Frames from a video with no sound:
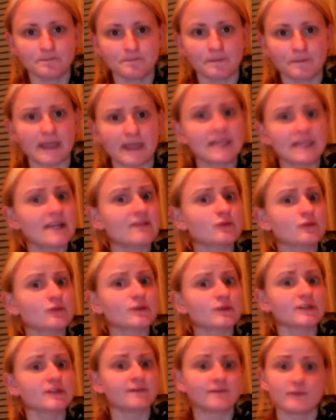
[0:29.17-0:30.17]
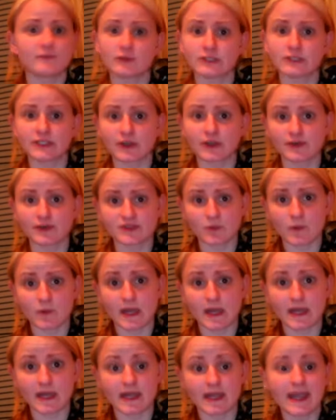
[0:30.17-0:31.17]
it never really fully goes
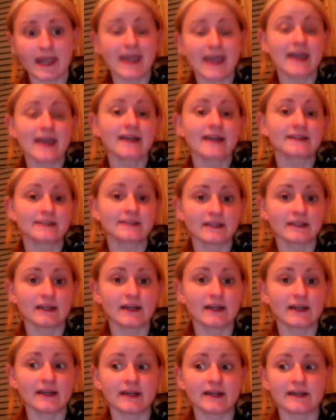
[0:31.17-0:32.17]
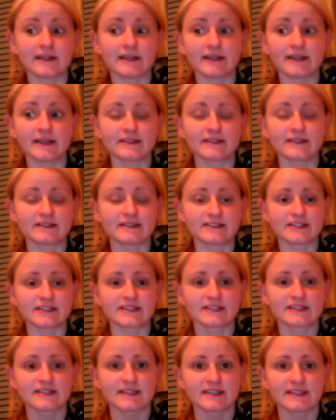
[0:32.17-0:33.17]
away, and uh, it just
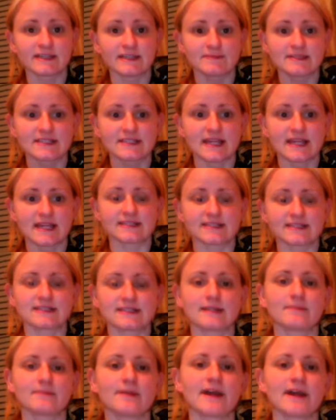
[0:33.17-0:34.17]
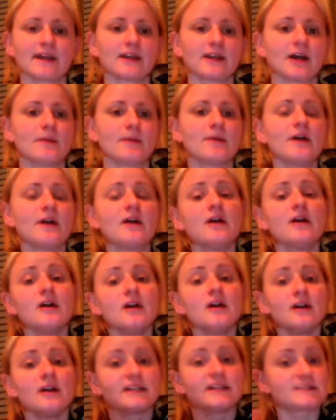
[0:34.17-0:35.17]
keeps tensing back up,
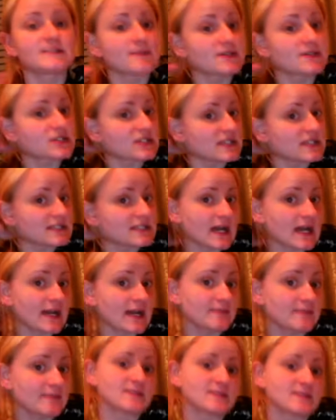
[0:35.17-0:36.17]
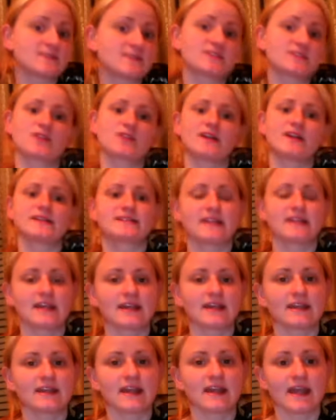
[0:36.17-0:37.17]
especially in times of stress
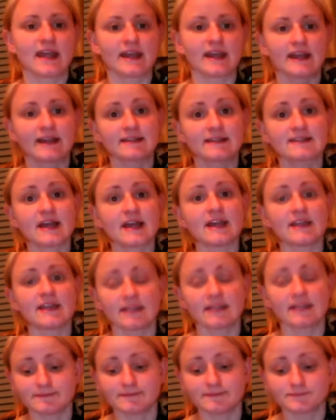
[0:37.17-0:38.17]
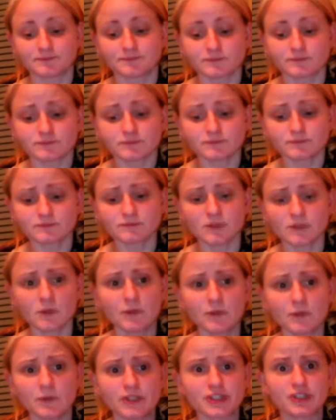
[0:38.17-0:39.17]
and, and anxiety,
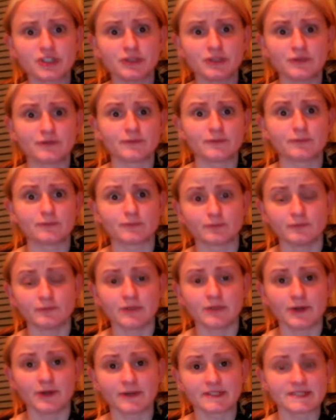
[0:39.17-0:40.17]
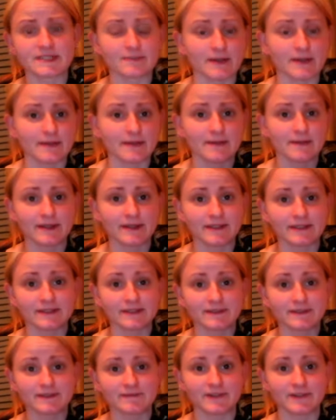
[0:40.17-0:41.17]
which you've noticed by my
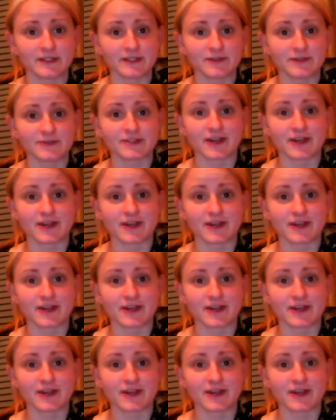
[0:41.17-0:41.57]
videos